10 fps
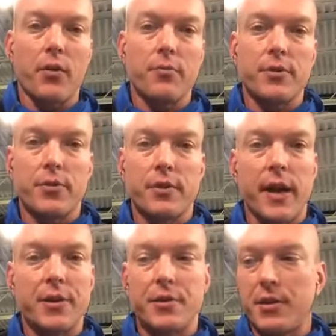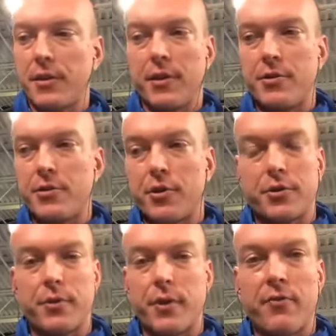So snatches and clean and
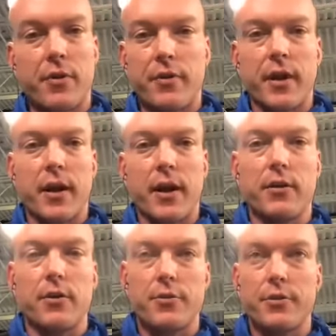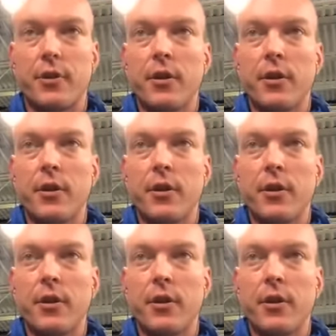jerks were never a thing I had learned.